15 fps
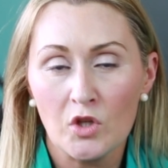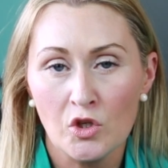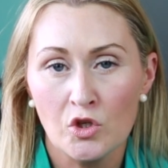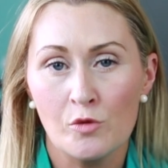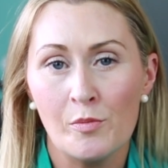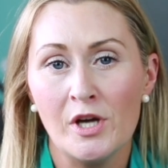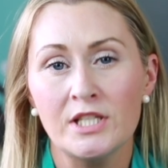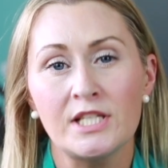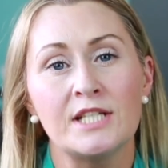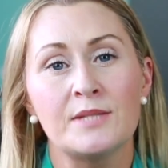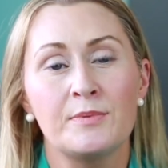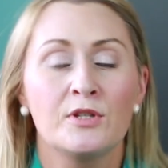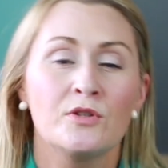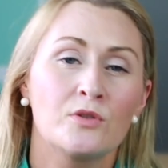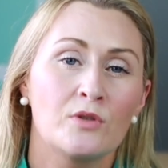your body has
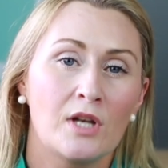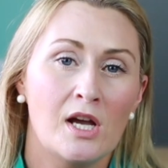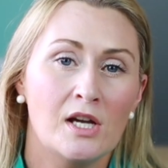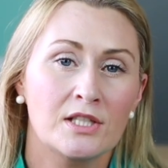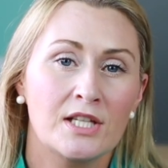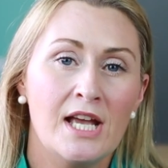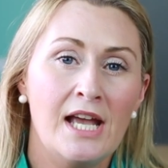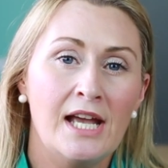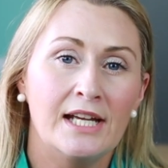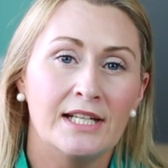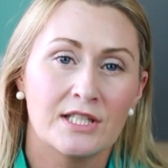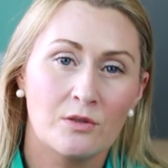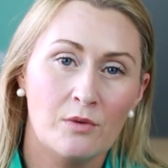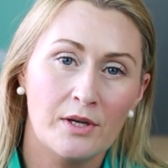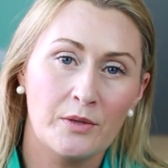been through a lot,
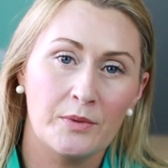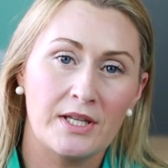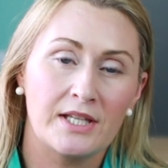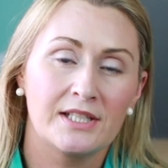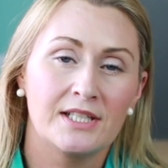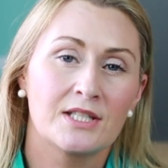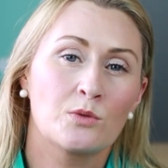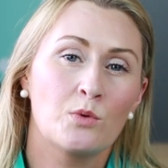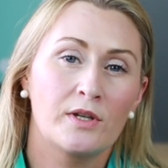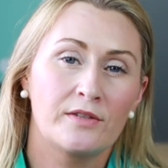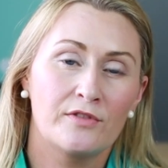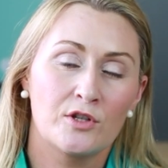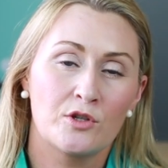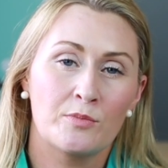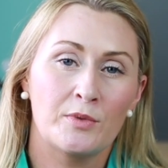it's quite weak and it's quite
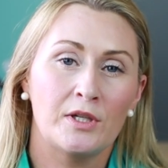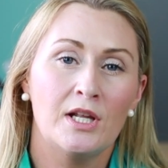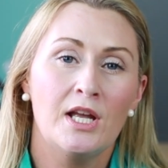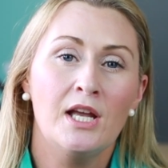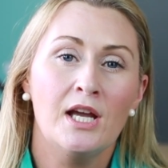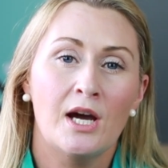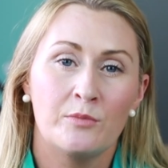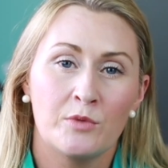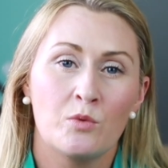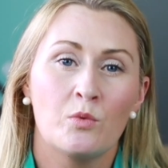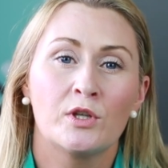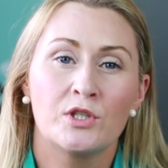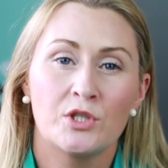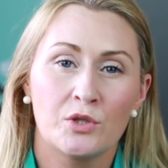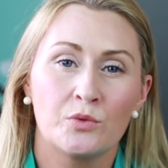vulnerable, and we
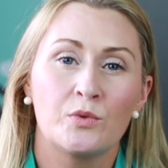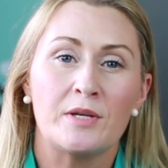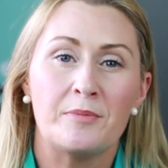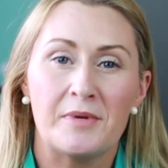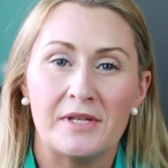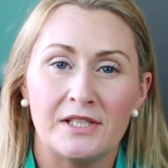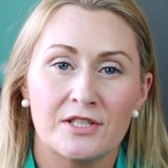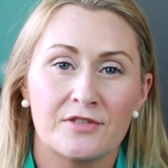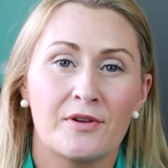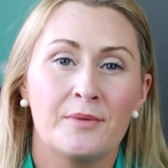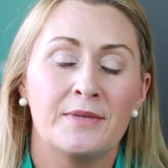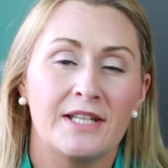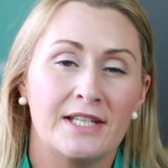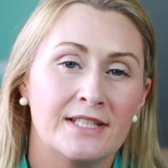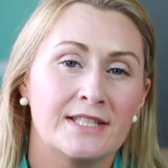want to rebuild
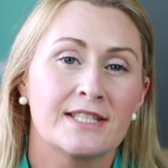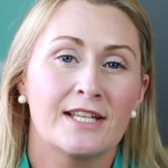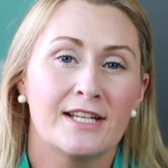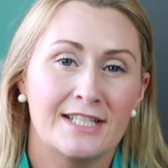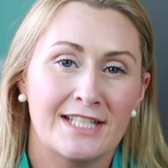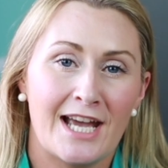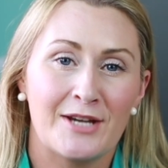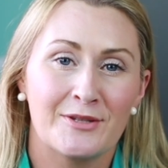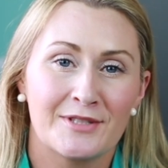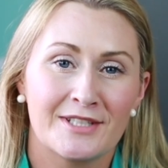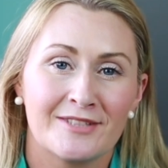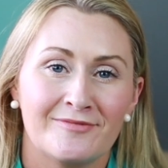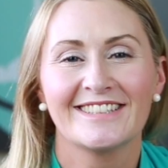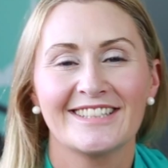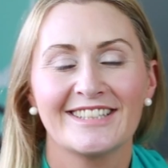from the inside out.
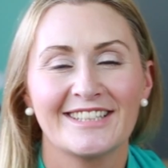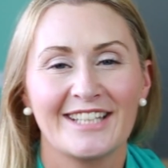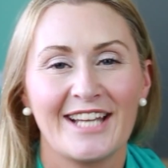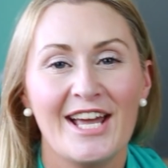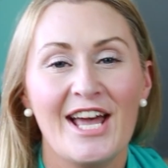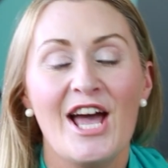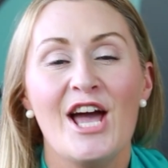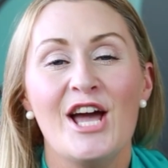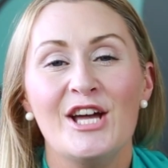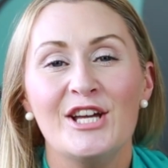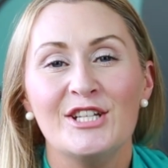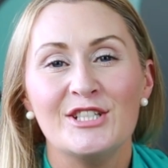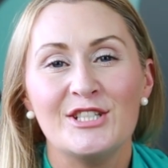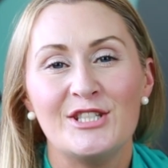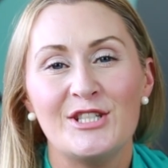
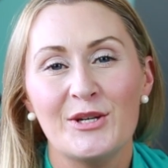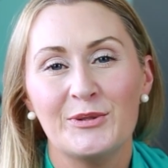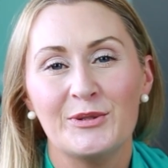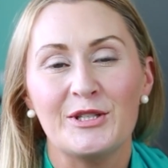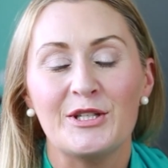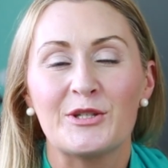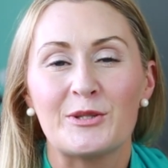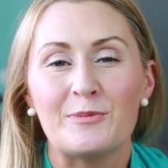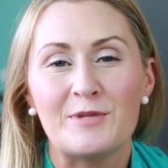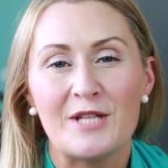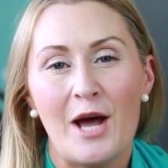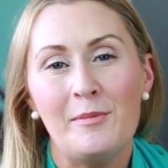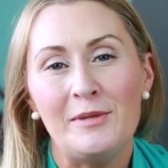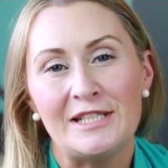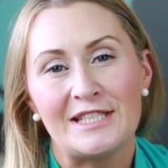So your
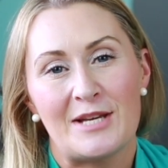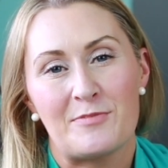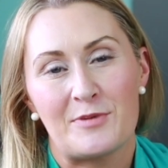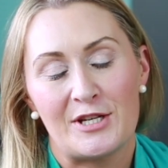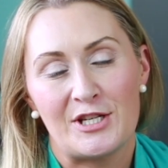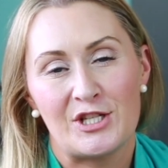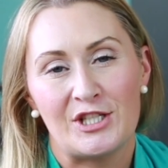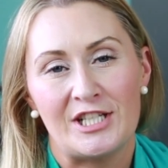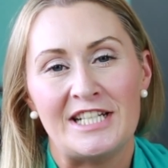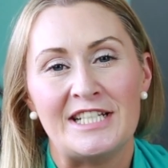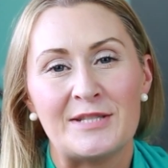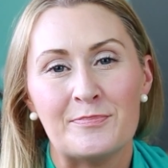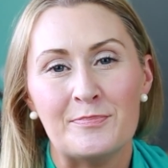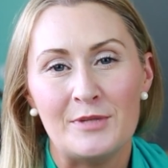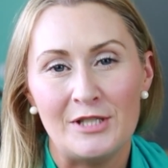abdominal separation
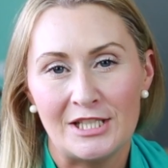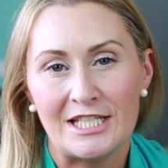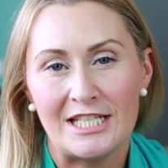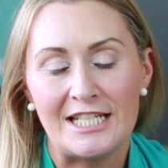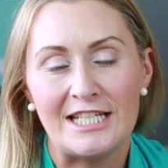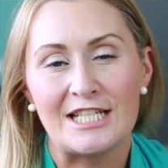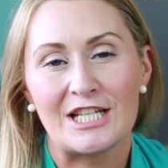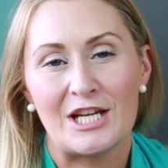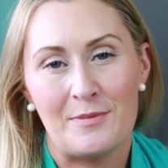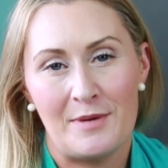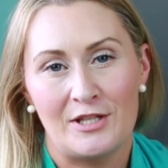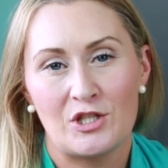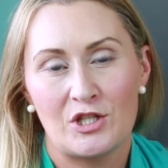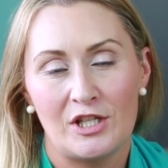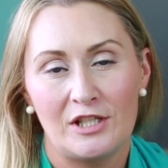is
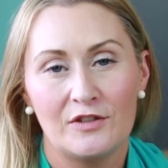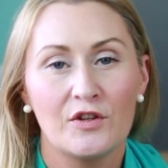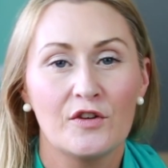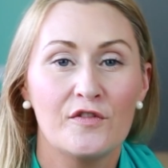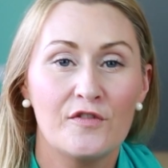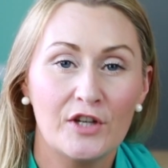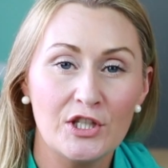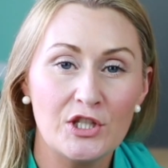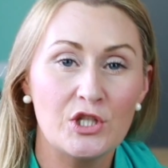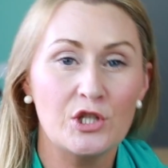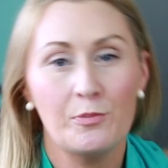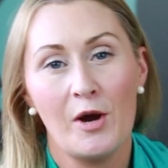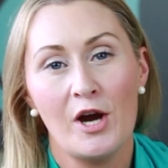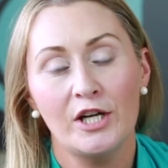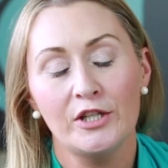multi-dimensional. The first
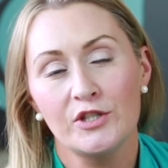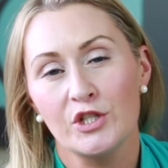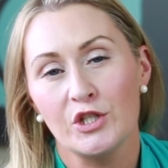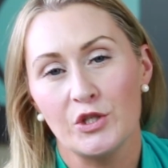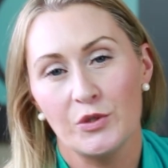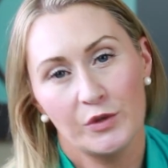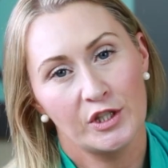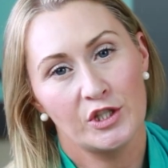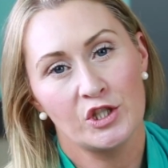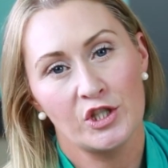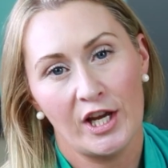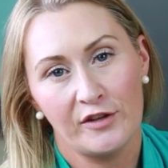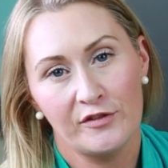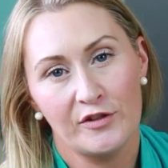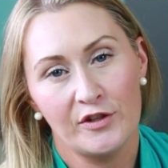two parts you can
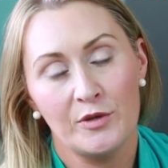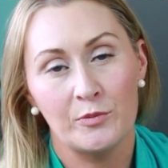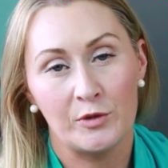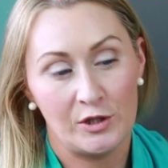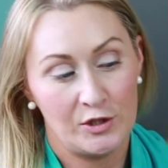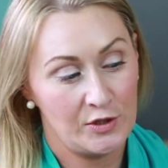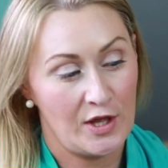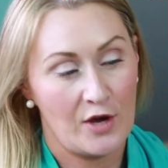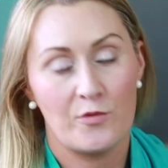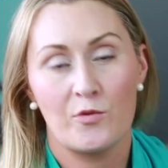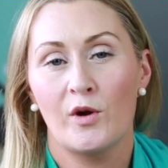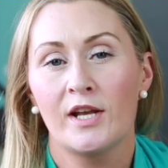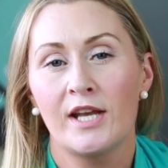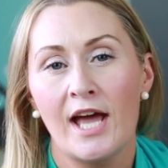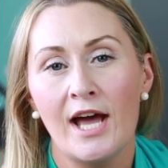check for, and we'll do that
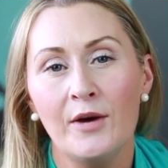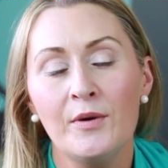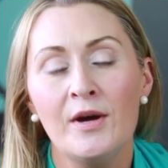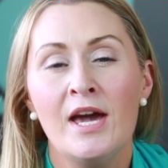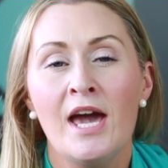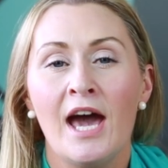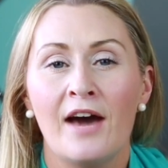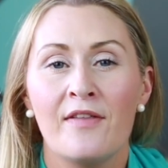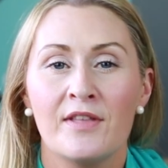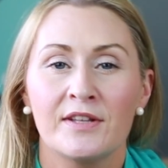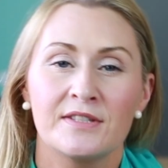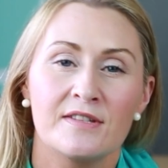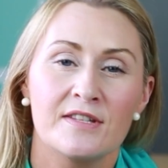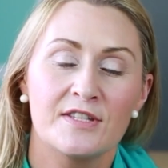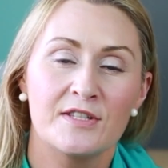right now, and that's the